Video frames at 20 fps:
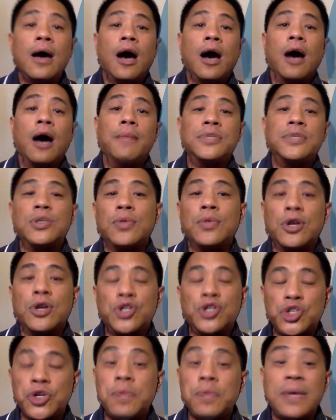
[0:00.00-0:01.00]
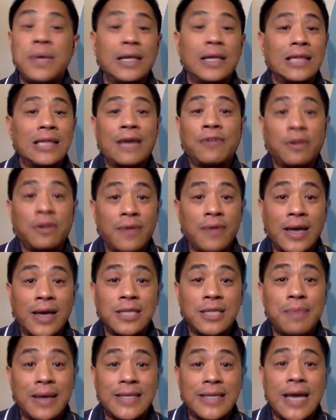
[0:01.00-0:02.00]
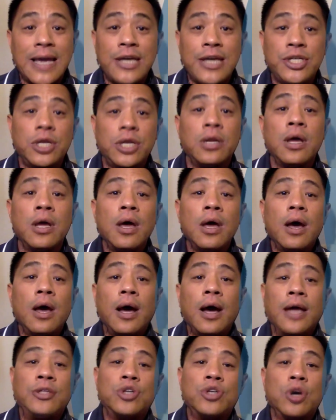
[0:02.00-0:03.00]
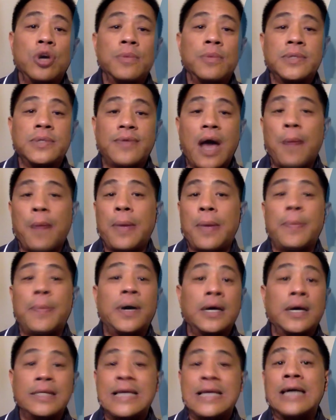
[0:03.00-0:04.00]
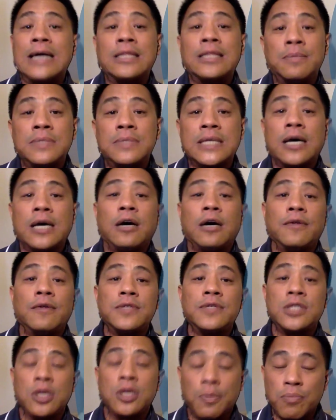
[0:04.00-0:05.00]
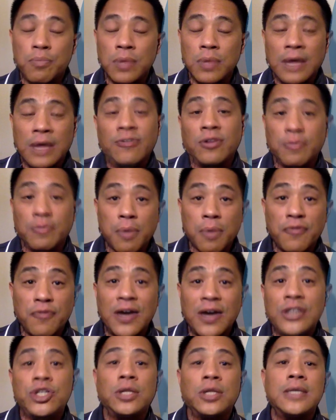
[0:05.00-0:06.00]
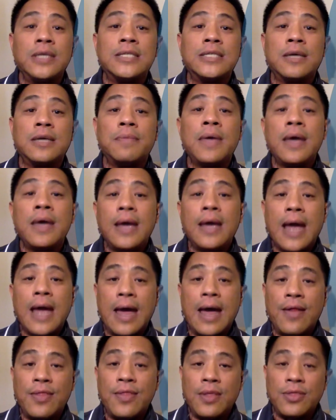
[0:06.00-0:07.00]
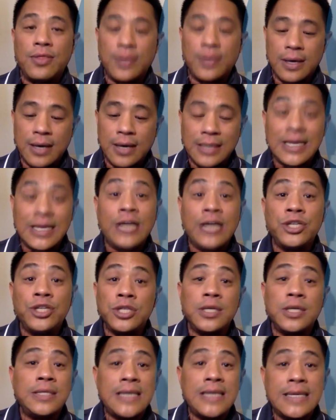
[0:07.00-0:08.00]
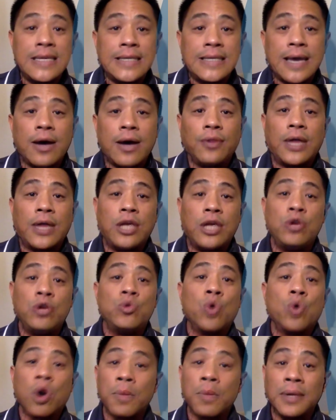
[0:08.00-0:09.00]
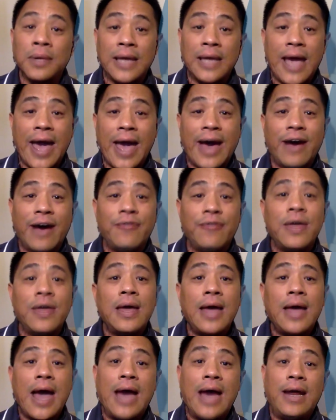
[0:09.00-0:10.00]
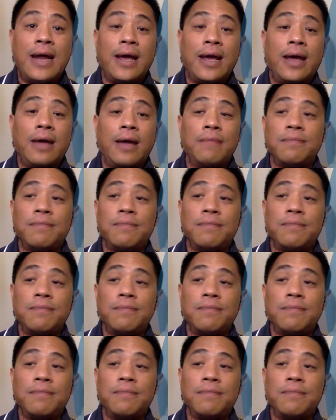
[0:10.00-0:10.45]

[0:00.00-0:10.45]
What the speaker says: So there should be a level of expectation in terms of how people conduct themselves, the level of professionalism, and the attention to detail that you normally have at a